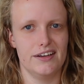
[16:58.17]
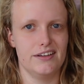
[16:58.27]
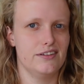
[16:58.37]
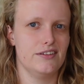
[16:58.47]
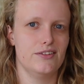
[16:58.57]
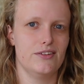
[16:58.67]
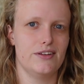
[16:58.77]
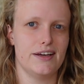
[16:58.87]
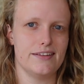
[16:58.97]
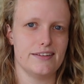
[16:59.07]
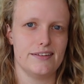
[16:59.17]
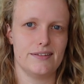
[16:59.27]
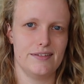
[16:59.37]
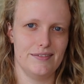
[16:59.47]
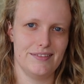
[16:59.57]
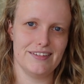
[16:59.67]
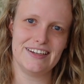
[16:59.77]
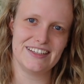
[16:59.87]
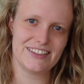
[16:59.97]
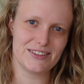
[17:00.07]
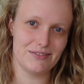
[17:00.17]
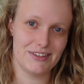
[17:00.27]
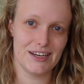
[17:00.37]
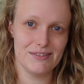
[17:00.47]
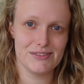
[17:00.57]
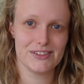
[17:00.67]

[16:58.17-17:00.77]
And that's sometimes